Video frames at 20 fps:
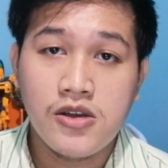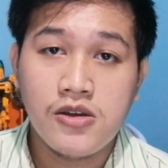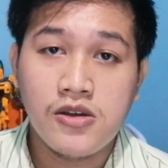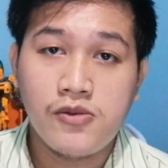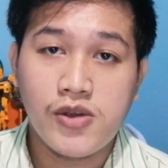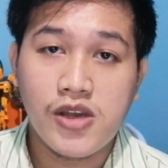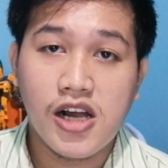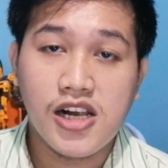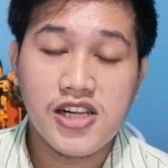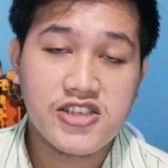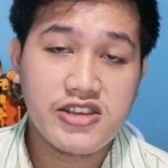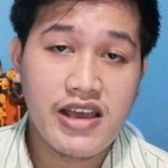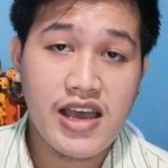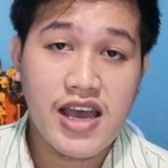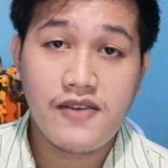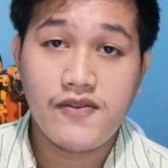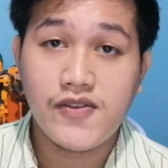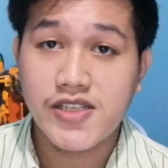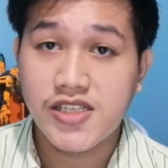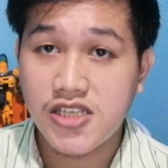We also
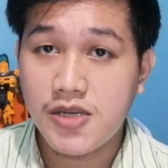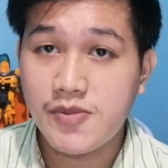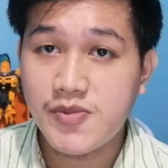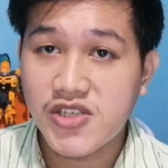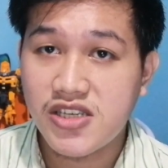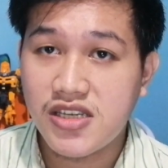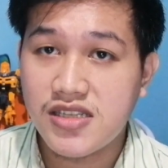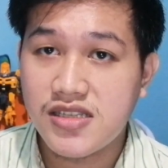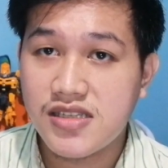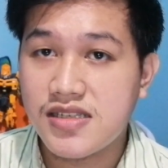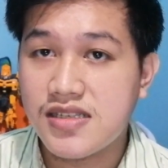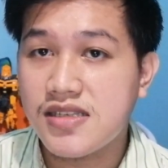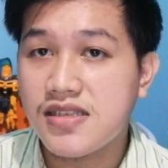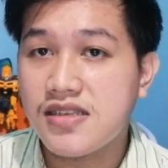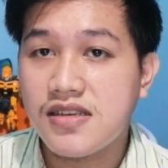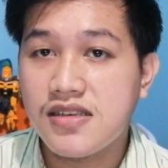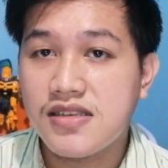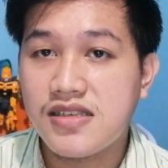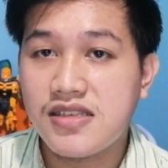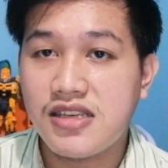have assumptions,
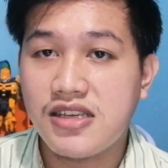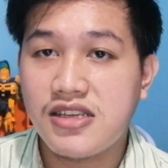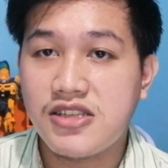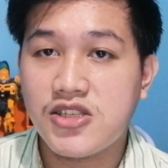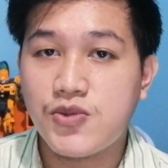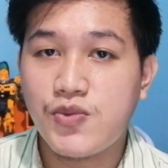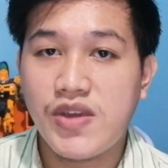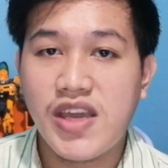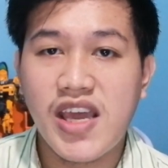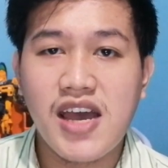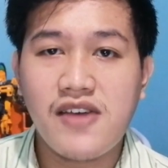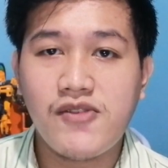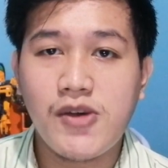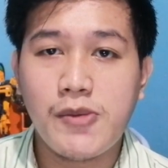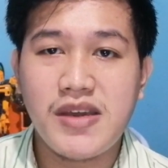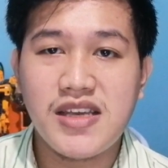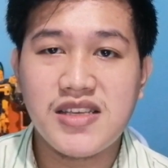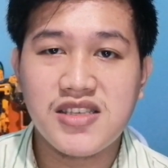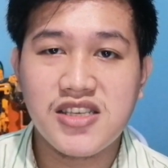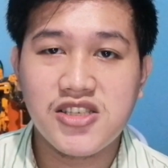since we have a
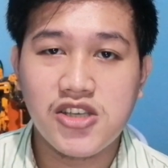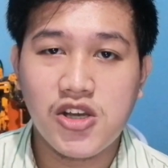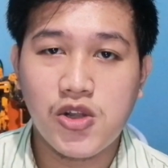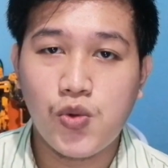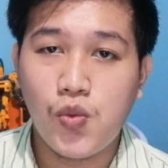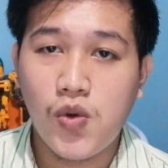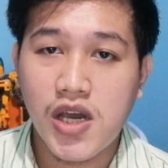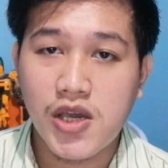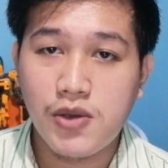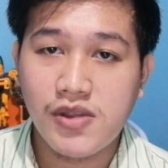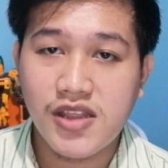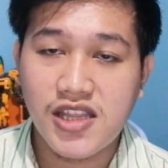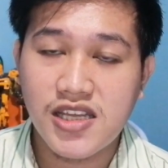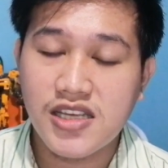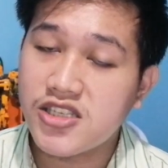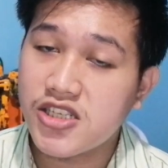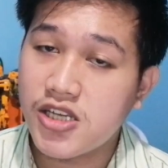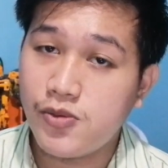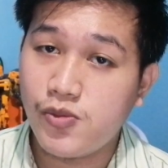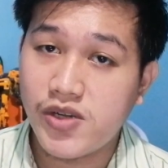basis on why we think
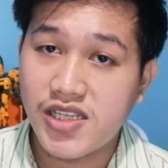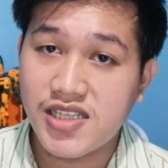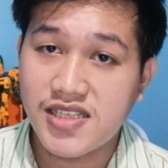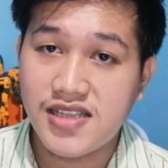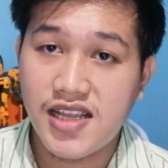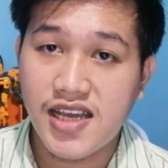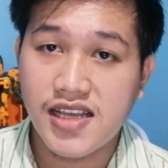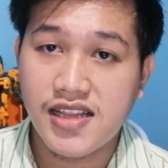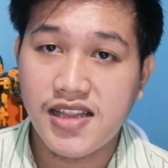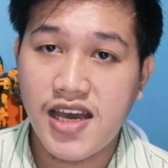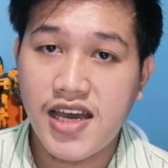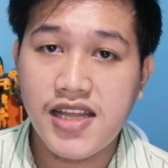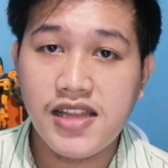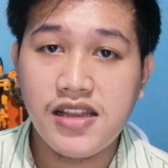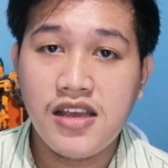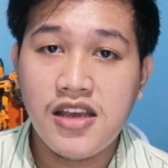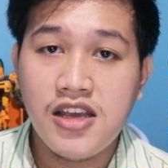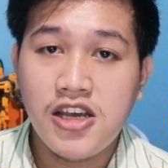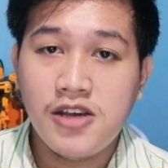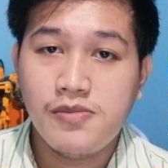someone is like that,
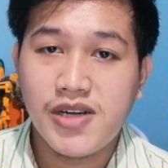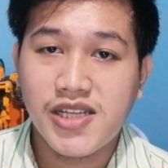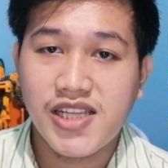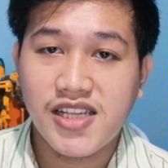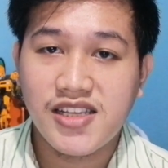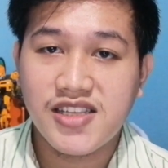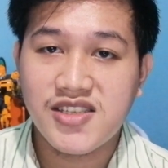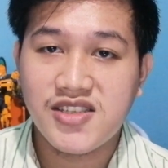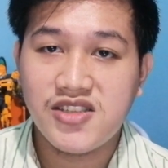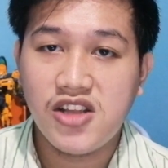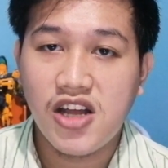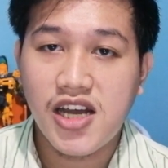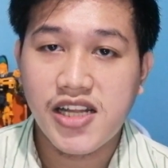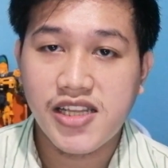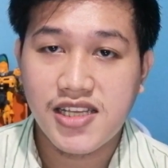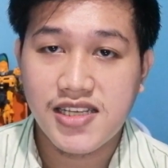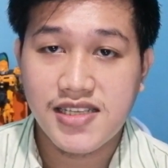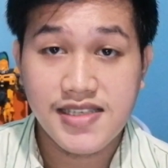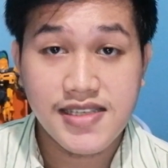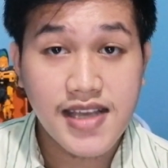but it is not
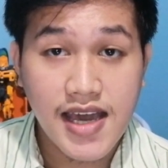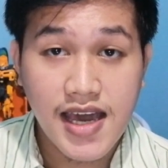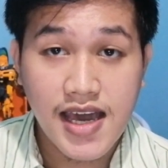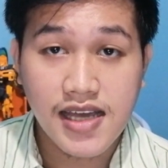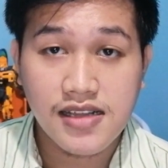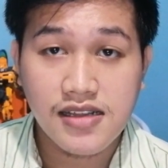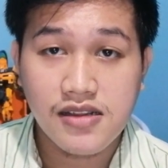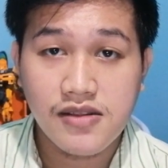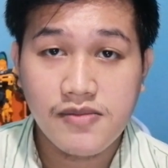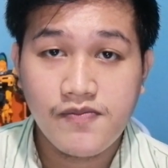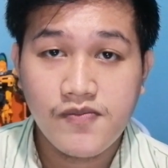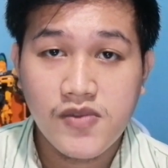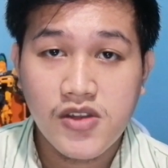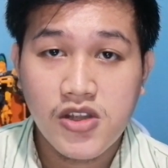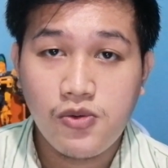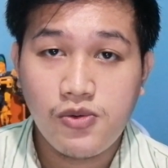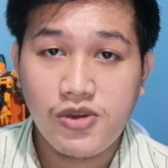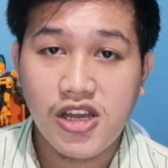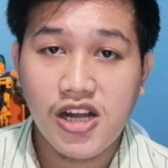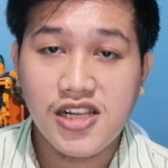exact.
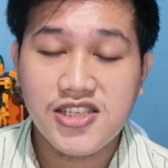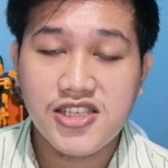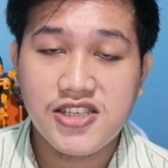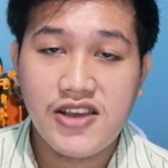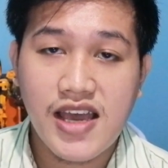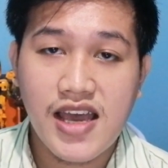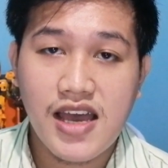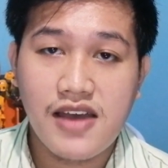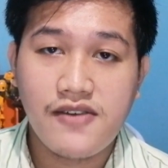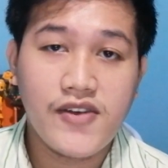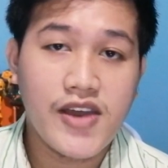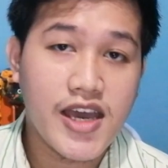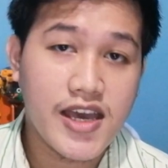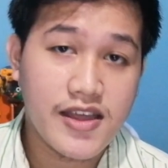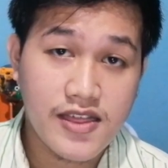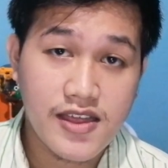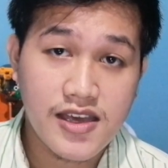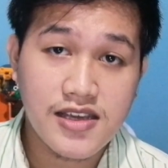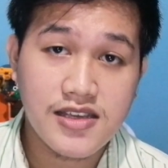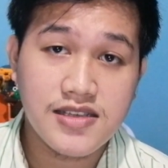We also have
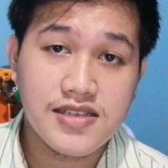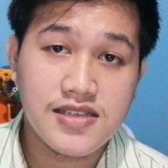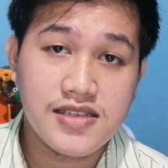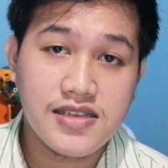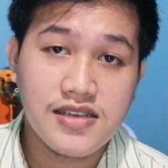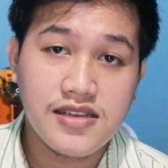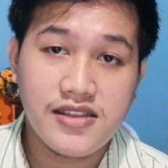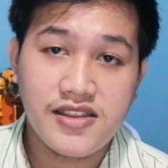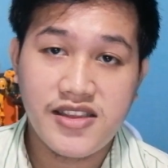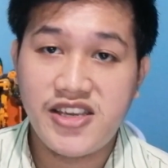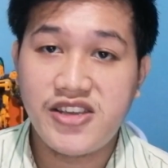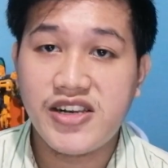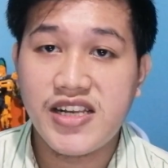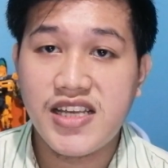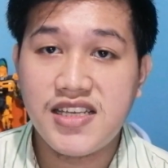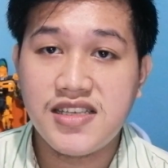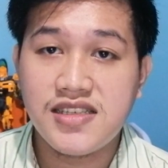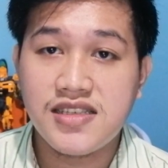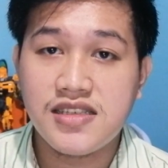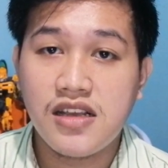ethics,
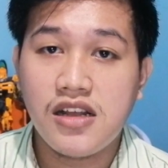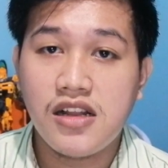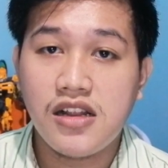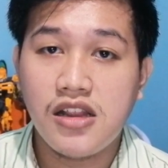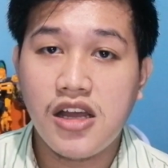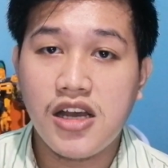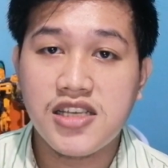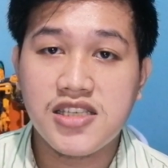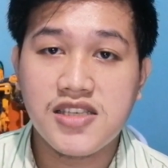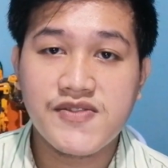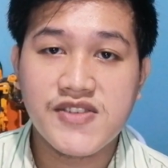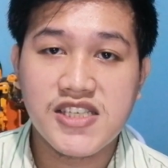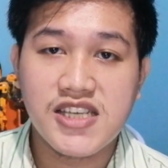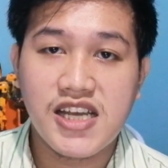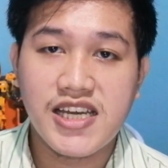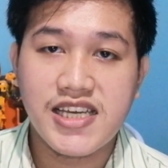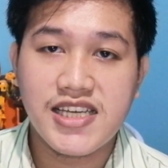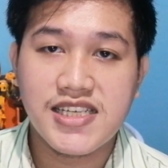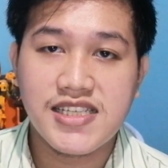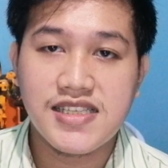theories, laws of
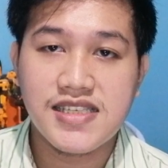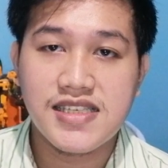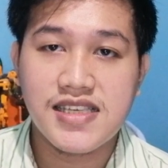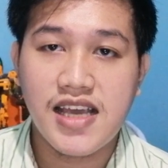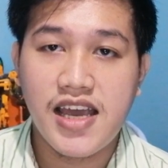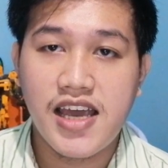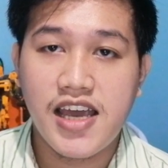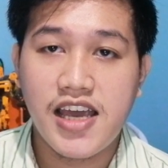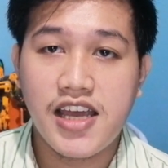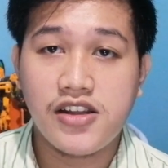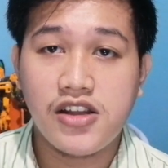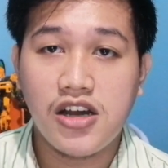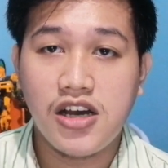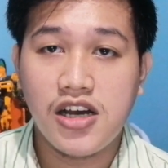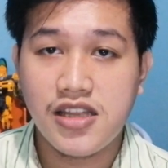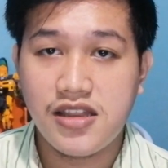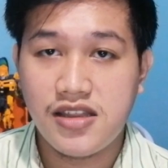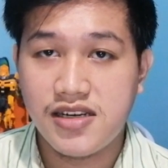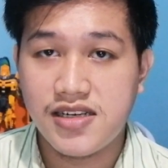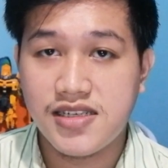science, and
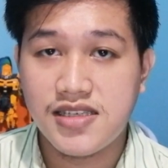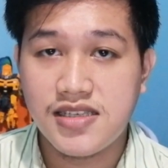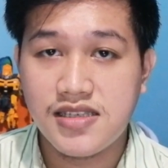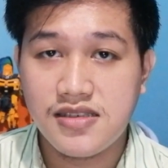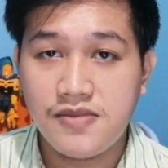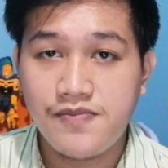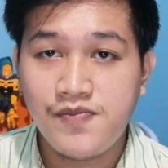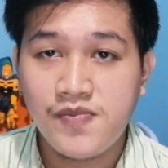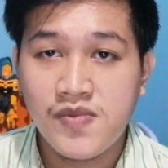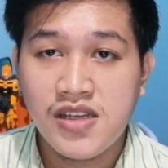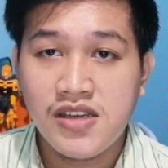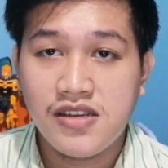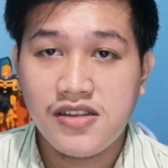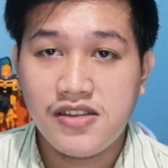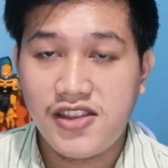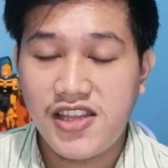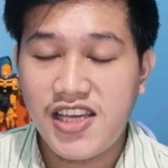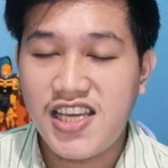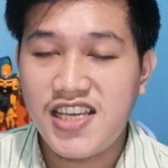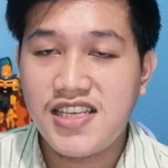others.
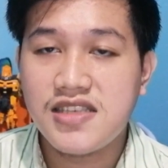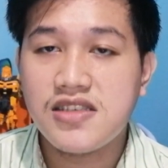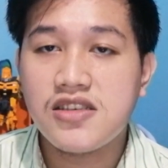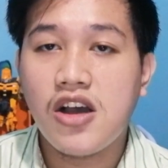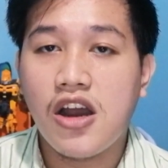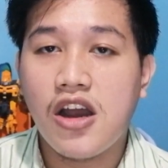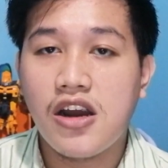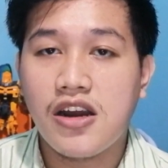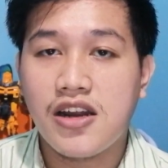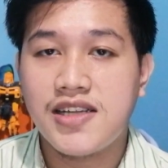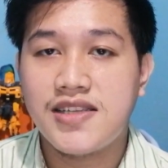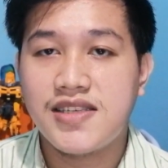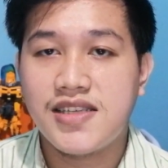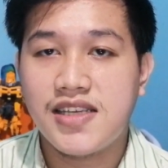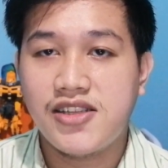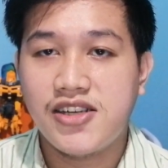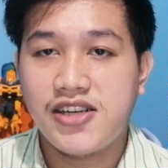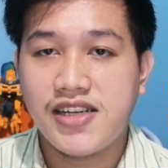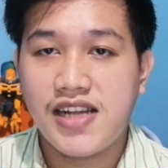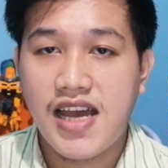These are
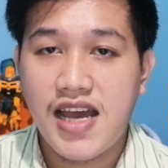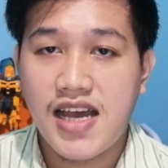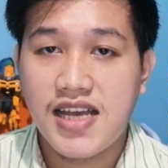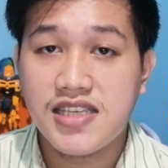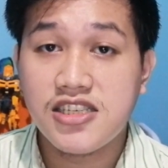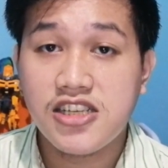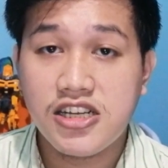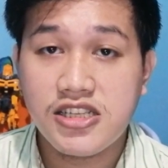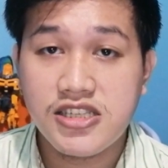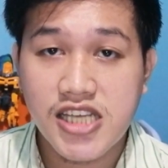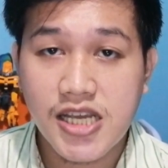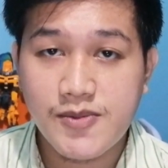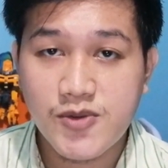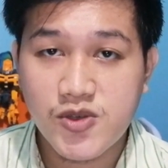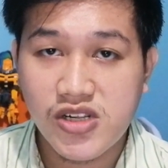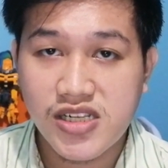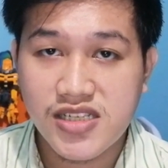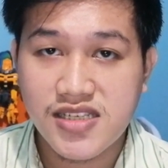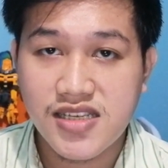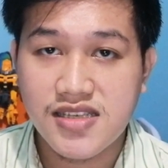considered as
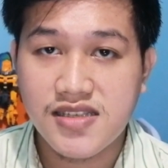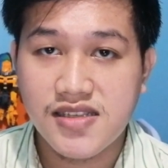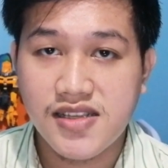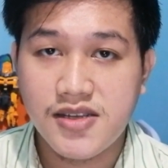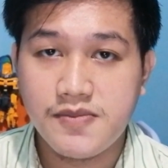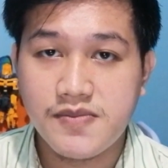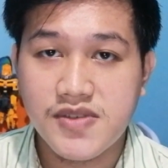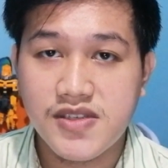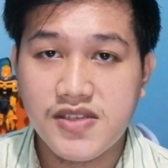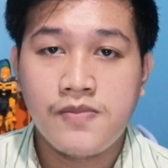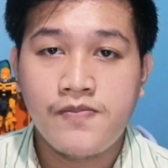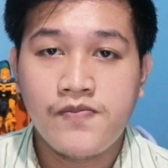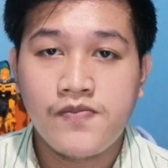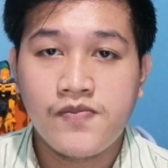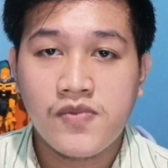conceptual systems.